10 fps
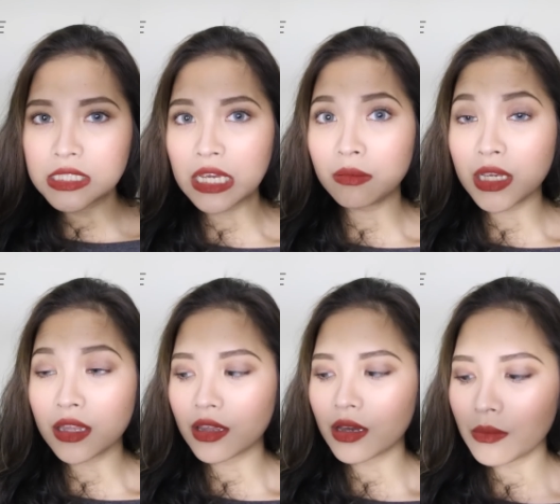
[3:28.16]

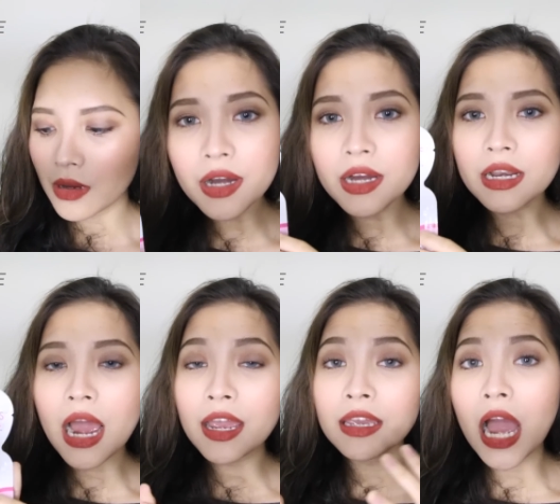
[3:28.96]
taming them but
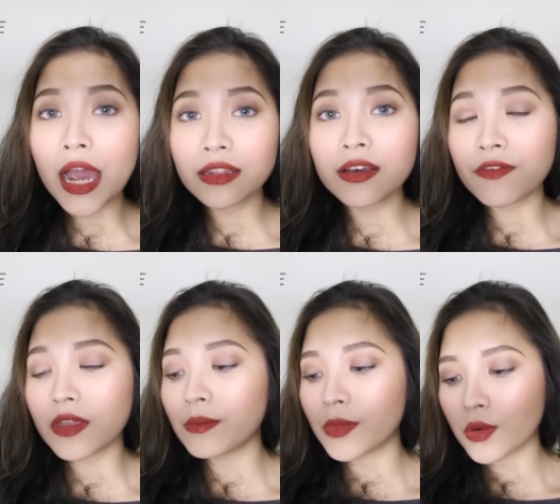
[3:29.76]
I, I love
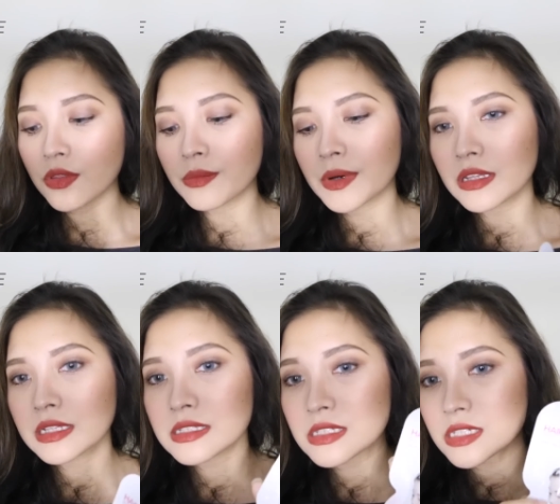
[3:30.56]
them both but
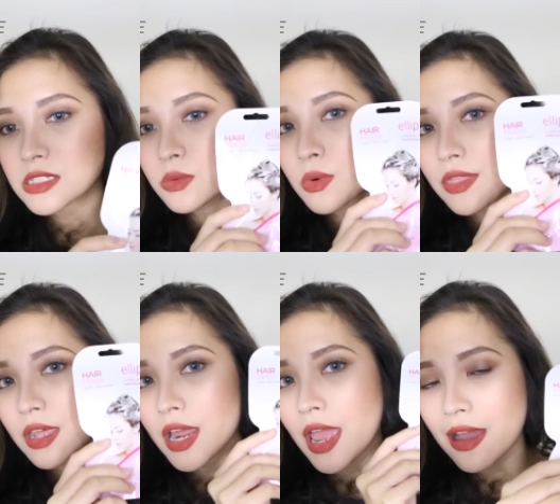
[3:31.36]
this is just the one
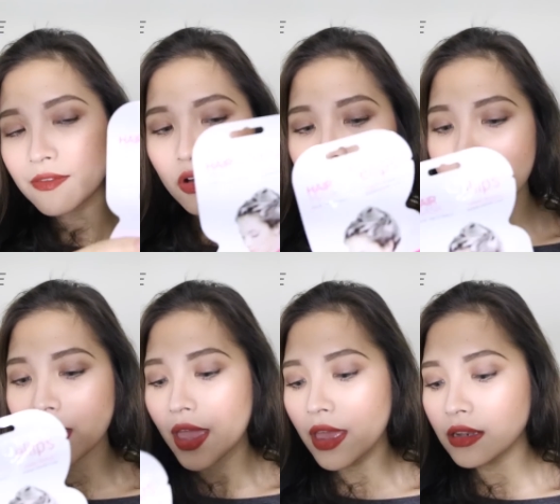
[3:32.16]
that I have on my
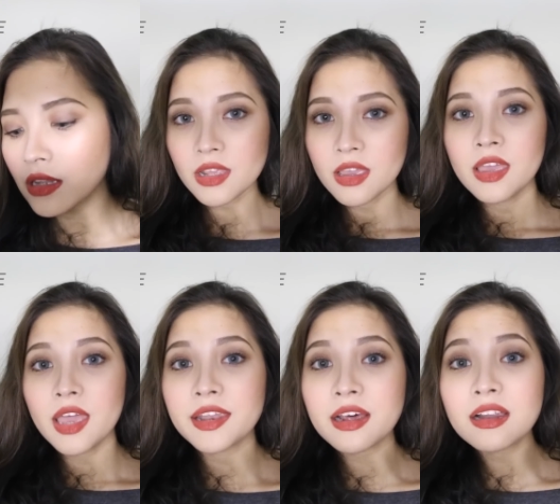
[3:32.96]
hand
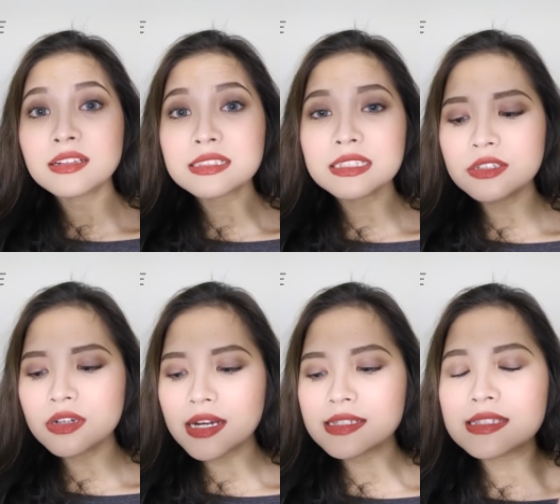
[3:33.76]
and honestly you
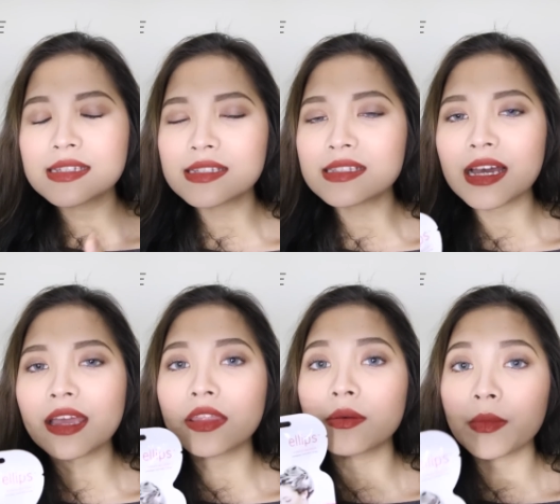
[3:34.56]
guys this is
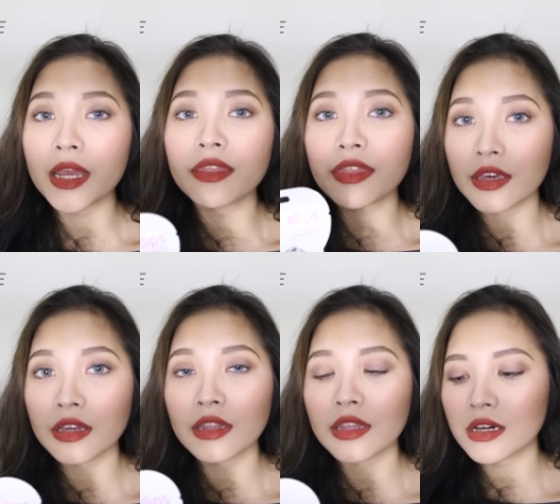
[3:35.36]
like the main
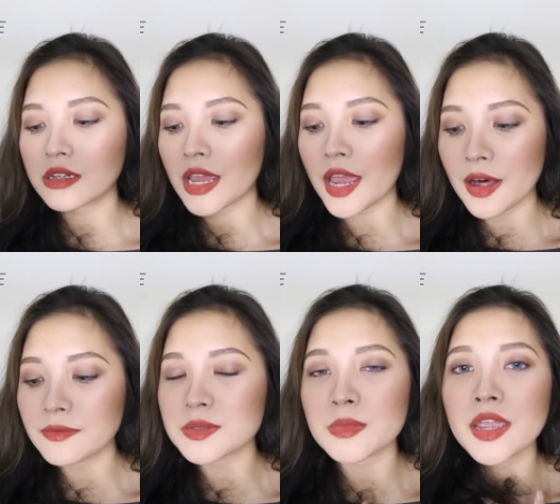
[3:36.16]
thing that
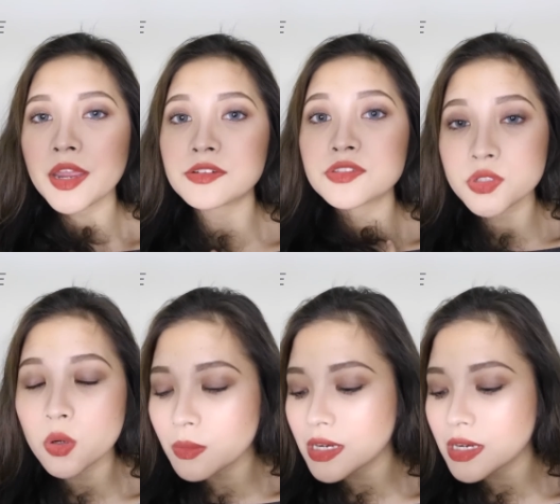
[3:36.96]
helps my hair so